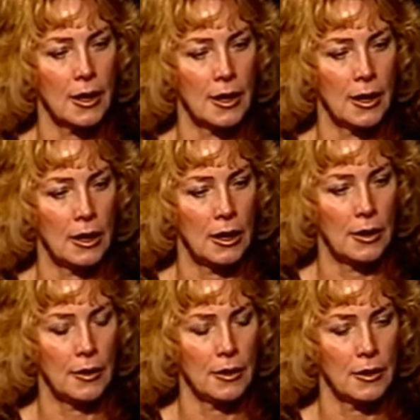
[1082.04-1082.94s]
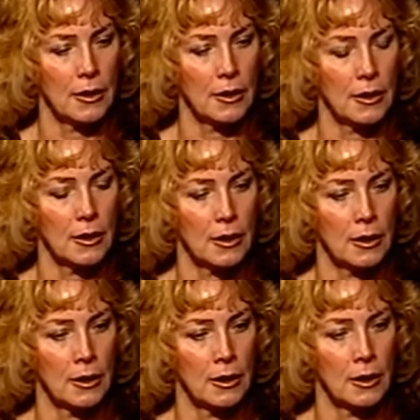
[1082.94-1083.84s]
And
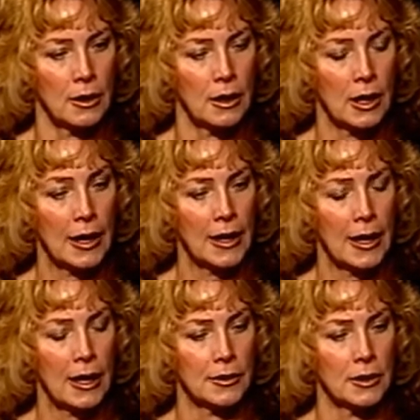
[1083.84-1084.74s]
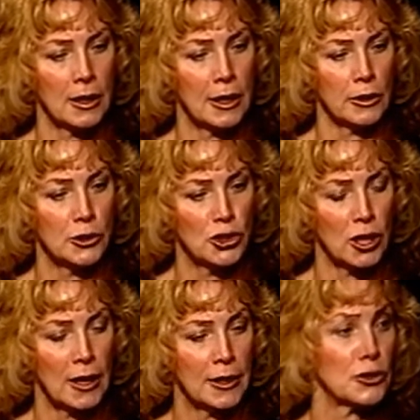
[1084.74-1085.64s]
uh, I had
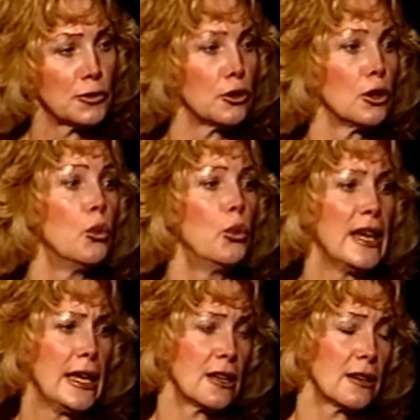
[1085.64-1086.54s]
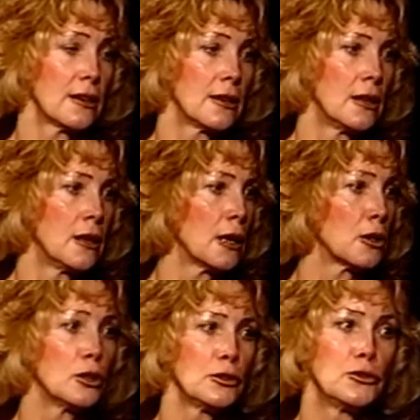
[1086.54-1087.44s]
laryngitis for a week.
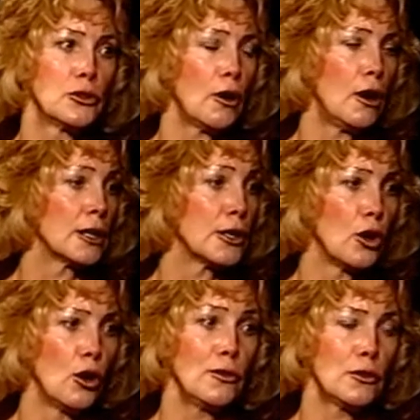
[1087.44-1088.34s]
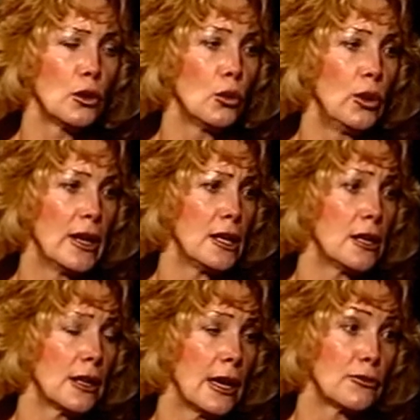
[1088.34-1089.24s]
Couldn't talk at all for a
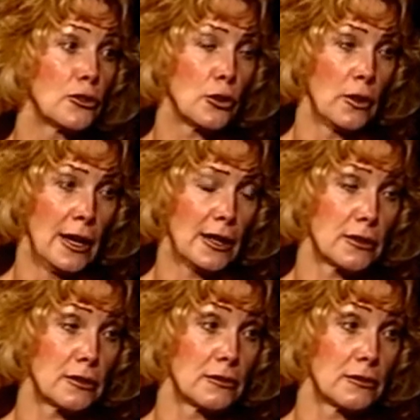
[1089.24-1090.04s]
week after that.